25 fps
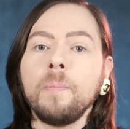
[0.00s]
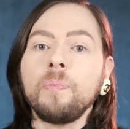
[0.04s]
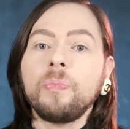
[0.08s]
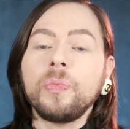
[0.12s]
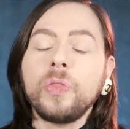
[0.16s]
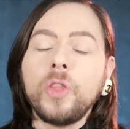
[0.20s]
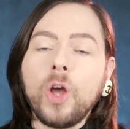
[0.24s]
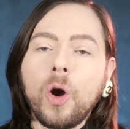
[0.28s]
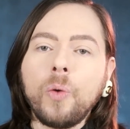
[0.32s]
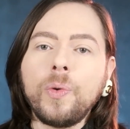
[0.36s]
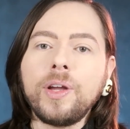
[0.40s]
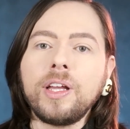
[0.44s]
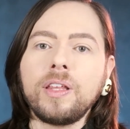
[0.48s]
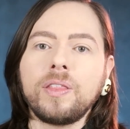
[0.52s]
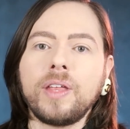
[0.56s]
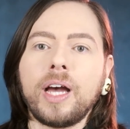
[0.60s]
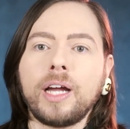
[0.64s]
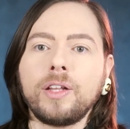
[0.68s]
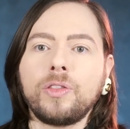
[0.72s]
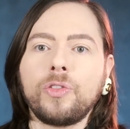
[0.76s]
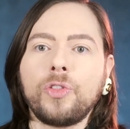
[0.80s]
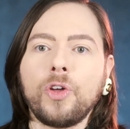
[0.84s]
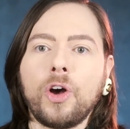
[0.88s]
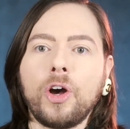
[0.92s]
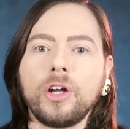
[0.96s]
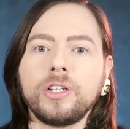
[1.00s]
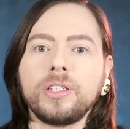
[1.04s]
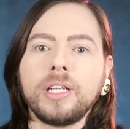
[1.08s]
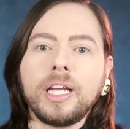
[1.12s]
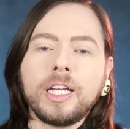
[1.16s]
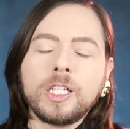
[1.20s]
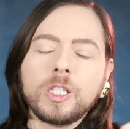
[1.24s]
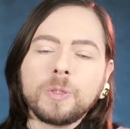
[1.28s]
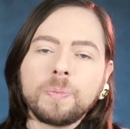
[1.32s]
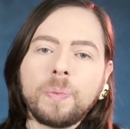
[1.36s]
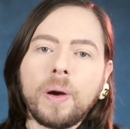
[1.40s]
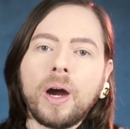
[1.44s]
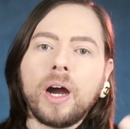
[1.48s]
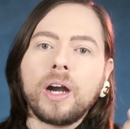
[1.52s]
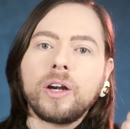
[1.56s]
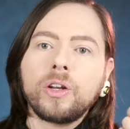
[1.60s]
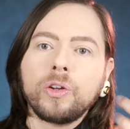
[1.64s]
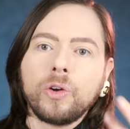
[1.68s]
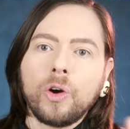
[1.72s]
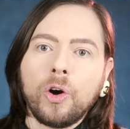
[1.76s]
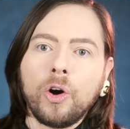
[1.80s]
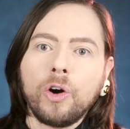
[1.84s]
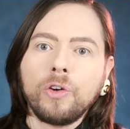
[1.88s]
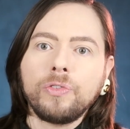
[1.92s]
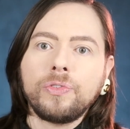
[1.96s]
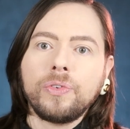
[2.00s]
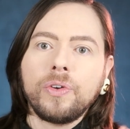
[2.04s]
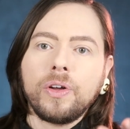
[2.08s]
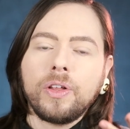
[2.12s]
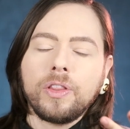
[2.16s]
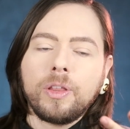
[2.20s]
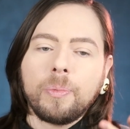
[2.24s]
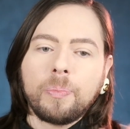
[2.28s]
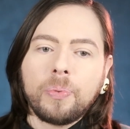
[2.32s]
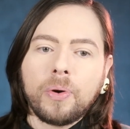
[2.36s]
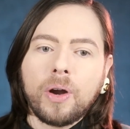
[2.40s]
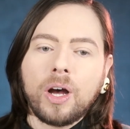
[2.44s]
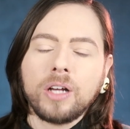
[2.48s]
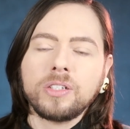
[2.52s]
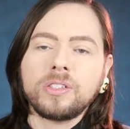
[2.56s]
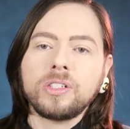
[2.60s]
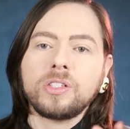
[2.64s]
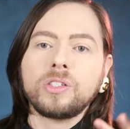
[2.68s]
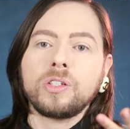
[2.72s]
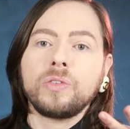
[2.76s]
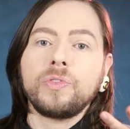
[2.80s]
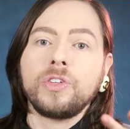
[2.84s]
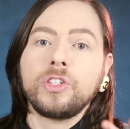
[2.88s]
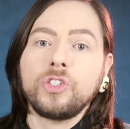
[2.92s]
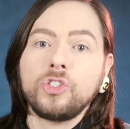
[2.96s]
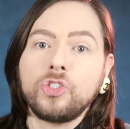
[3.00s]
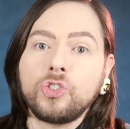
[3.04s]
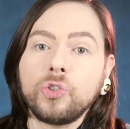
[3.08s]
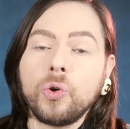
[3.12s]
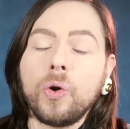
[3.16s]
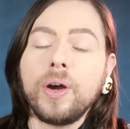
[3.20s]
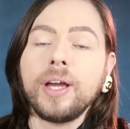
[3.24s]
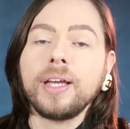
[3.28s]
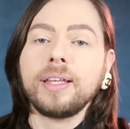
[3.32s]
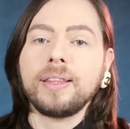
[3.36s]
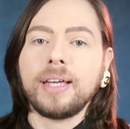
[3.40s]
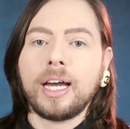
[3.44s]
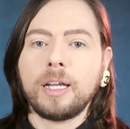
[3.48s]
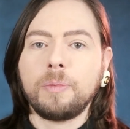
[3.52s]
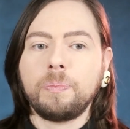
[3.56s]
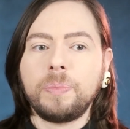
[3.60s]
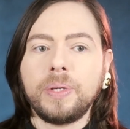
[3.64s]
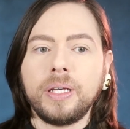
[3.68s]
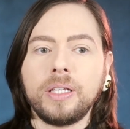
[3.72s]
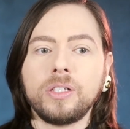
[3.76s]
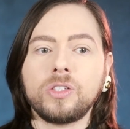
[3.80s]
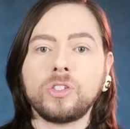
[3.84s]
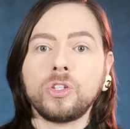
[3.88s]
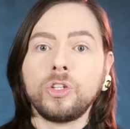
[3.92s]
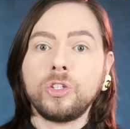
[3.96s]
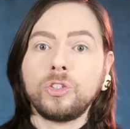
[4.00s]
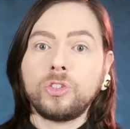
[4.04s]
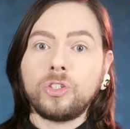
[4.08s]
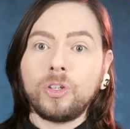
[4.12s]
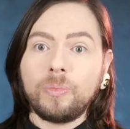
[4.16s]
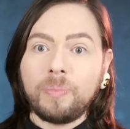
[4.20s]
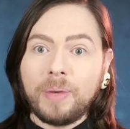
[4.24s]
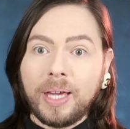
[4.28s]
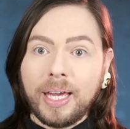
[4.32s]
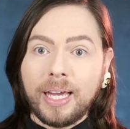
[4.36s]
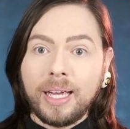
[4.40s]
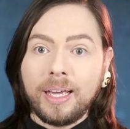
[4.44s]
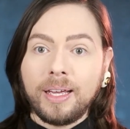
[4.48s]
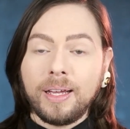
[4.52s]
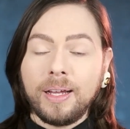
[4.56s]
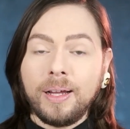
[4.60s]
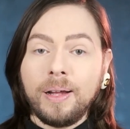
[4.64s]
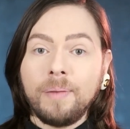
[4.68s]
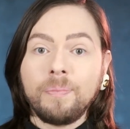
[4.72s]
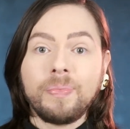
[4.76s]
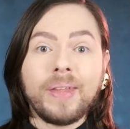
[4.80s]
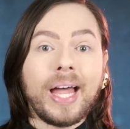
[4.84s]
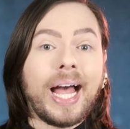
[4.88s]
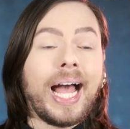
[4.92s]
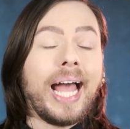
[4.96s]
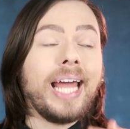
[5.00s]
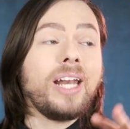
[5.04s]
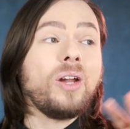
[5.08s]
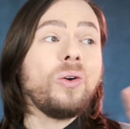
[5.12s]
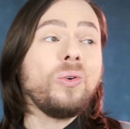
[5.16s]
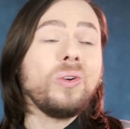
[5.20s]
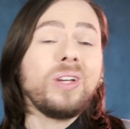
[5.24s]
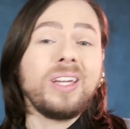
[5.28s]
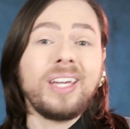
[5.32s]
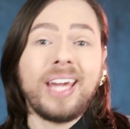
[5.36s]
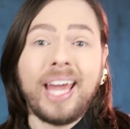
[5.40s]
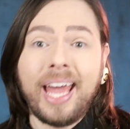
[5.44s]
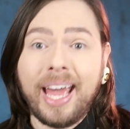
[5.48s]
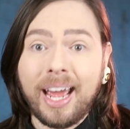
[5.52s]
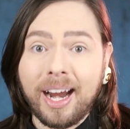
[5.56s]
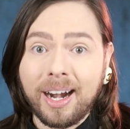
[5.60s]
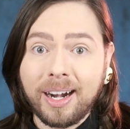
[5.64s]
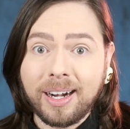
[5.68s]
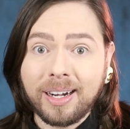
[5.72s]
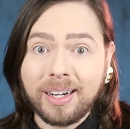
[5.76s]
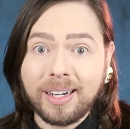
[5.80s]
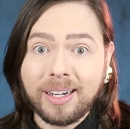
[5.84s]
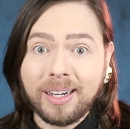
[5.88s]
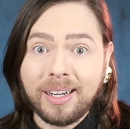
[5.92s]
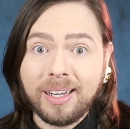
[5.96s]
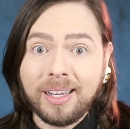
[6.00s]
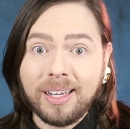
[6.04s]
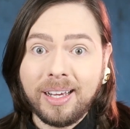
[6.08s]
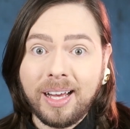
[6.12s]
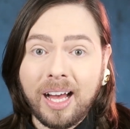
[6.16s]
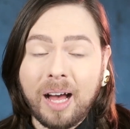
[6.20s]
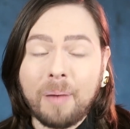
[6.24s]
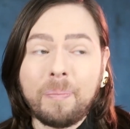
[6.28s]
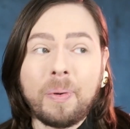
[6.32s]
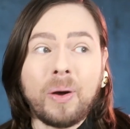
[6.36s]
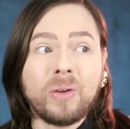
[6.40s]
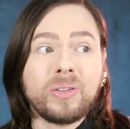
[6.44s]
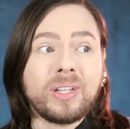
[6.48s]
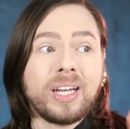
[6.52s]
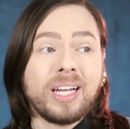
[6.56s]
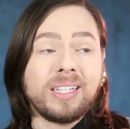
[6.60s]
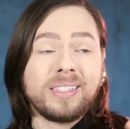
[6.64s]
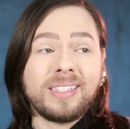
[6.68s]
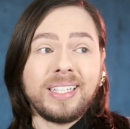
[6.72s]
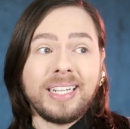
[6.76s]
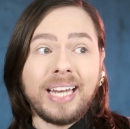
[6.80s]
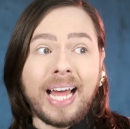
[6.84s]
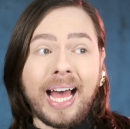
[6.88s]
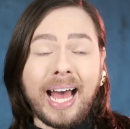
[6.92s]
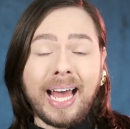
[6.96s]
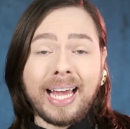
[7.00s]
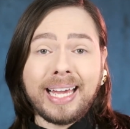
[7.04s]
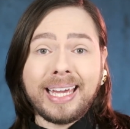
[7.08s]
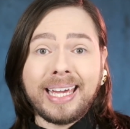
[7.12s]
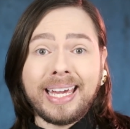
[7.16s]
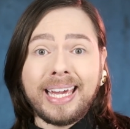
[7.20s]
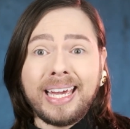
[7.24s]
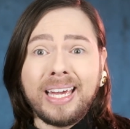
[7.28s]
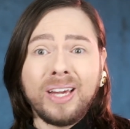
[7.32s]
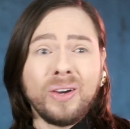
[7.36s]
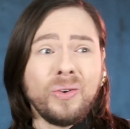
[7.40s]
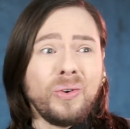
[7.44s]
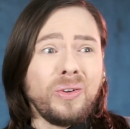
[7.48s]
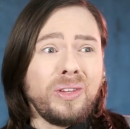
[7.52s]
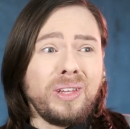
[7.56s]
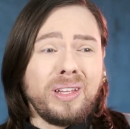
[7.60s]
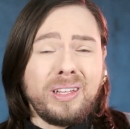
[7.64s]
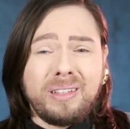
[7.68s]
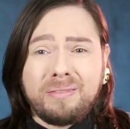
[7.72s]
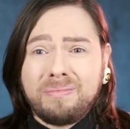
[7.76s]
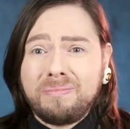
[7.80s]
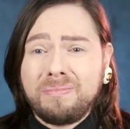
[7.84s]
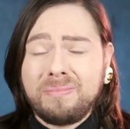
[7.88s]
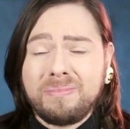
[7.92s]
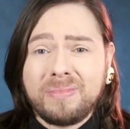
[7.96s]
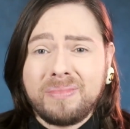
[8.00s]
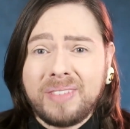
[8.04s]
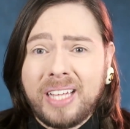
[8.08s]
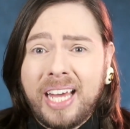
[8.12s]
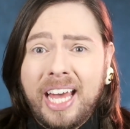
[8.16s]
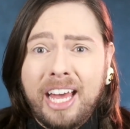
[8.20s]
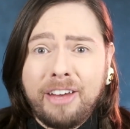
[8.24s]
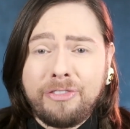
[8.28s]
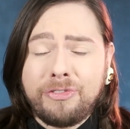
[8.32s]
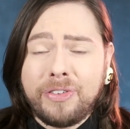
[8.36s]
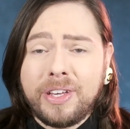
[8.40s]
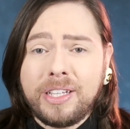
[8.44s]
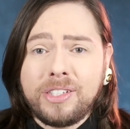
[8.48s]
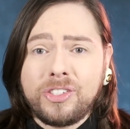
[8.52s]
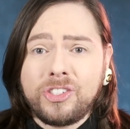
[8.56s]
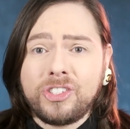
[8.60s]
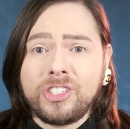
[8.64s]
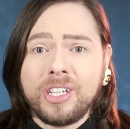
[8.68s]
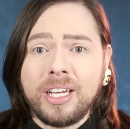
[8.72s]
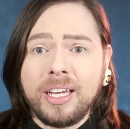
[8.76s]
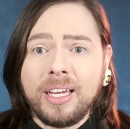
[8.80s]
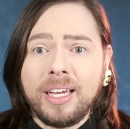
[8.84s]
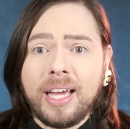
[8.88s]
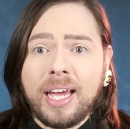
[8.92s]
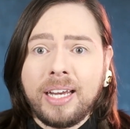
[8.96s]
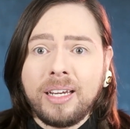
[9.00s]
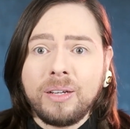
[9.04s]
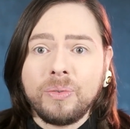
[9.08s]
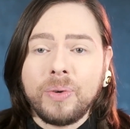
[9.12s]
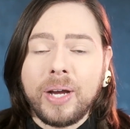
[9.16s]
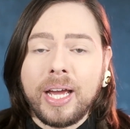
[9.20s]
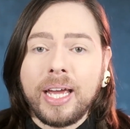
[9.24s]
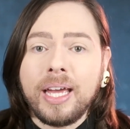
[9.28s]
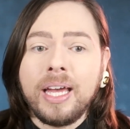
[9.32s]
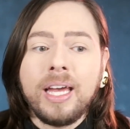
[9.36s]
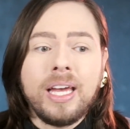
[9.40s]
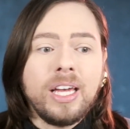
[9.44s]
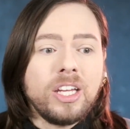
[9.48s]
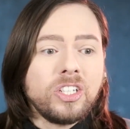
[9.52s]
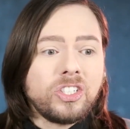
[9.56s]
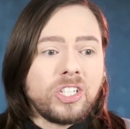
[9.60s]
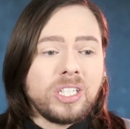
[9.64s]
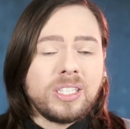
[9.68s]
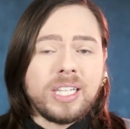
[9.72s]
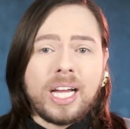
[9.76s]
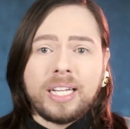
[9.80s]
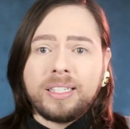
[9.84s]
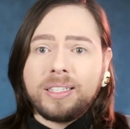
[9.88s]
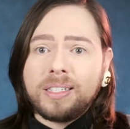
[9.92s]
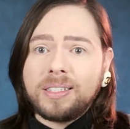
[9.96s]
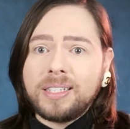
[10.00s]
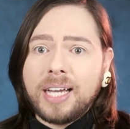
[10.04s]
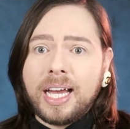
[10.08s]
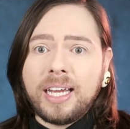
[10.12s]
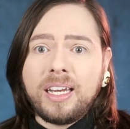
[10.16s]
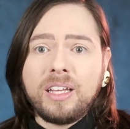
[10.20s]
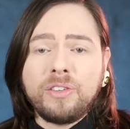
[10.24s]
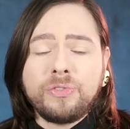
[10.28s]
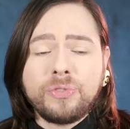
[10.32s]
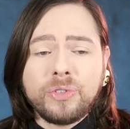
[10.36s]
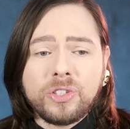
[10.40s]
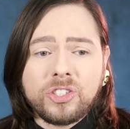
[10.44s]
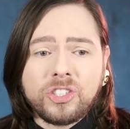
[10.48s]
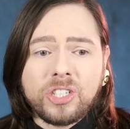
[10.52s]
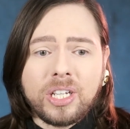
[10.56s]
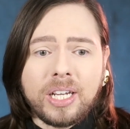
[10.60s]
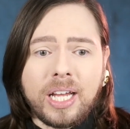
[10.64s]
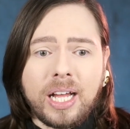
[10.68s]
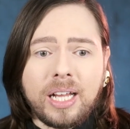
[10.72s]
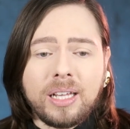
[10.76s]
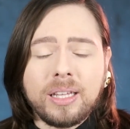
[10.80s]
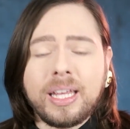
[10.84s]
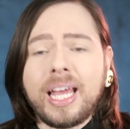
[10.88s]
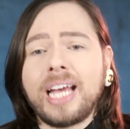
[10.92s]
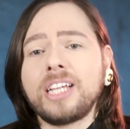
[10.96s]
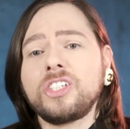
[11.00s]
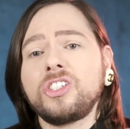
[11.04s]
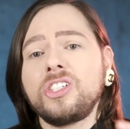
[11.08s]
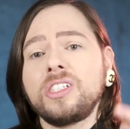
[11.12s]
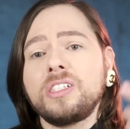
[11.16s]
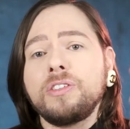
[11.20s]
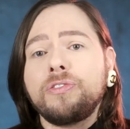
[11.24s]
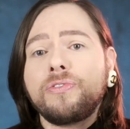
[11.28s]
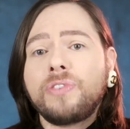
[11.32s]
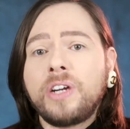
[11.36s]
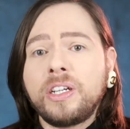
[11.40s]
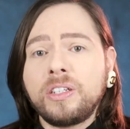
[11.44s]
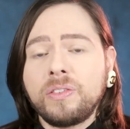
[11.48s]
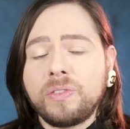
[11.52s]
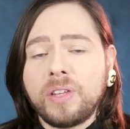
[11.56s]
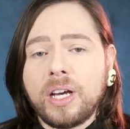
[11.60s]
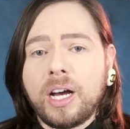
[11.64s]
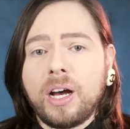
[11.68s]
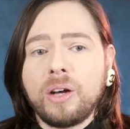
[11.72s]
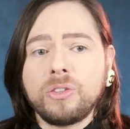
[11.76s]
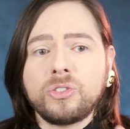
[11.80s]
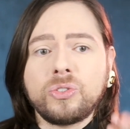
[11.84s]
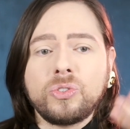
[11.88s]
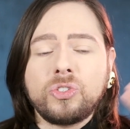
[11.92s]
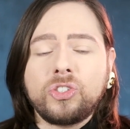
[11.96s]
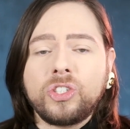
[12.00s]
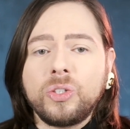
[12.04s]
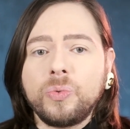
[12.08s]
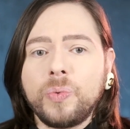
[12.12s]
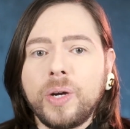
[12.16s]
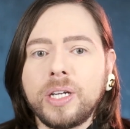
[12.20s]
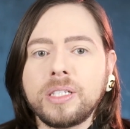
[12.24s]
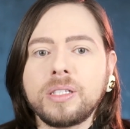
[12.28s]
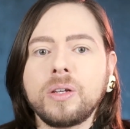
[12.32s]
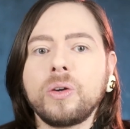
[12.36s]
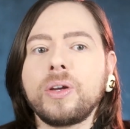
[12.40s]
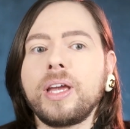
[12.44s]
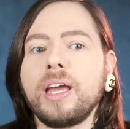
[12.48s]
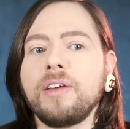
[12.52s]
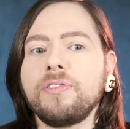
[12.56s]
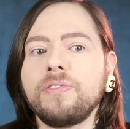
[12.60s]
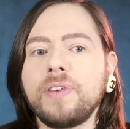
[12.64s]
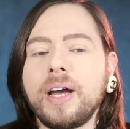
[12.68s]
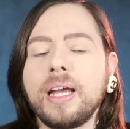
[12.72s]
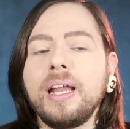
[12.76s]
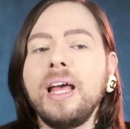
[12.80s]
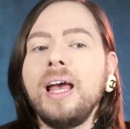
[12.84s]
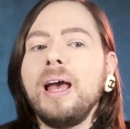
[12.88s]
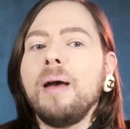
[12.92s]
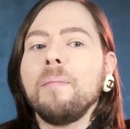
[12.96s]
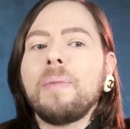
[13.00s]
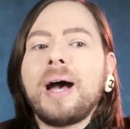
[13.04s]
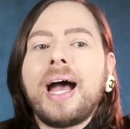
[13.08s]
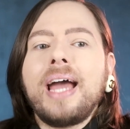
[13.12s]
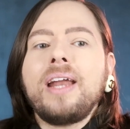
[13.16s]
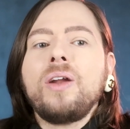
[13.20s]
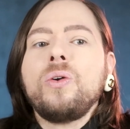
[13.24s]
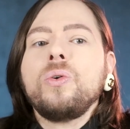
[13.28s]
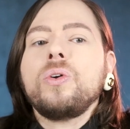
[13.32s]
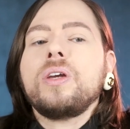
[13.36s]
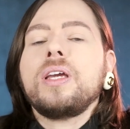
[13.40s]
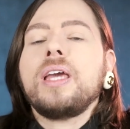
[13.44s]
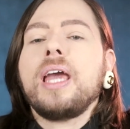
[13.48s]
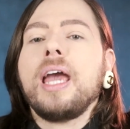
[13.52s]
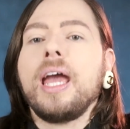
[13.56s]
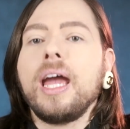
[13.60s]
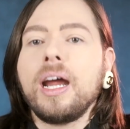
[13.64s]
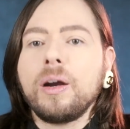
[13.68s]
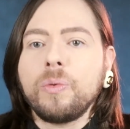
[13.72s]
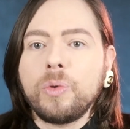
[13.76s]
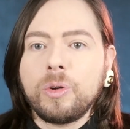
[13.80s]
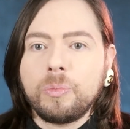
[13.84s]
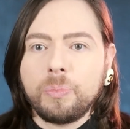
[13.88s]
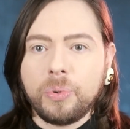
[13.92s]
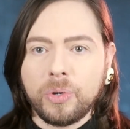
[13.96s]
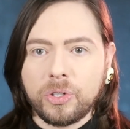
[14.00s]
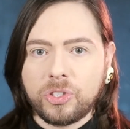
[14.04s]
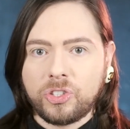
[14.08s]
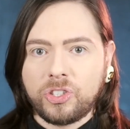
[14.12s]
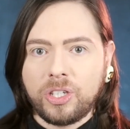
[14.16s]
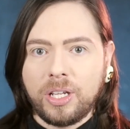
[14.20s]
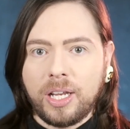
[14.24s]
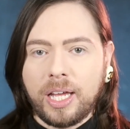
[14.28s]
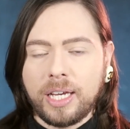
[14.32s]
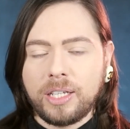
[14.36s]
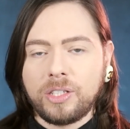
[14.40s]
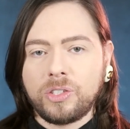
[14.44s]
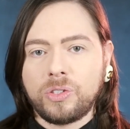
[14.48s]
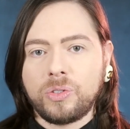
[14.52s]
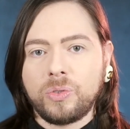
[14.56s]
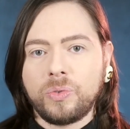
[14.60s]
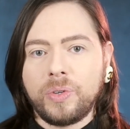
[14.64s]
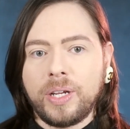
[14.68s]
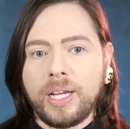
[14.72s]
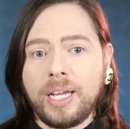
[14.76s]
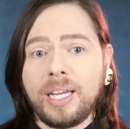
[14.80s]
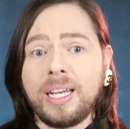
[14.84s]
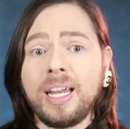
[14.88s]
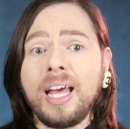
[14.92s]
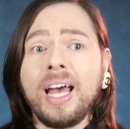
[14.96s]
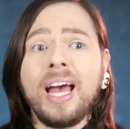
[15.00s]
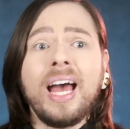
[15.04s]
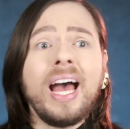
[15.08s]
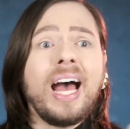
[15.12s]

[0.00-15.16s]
Knowing that thought is part of the process of enjoying that piece. To me, I don't care about Kaziragi. Who the F is she? Anyway, she's not designing for Chanel. Yeah, she's a friend of the house, so she wears it. Okay, fine. But I don't care what books she likes to read.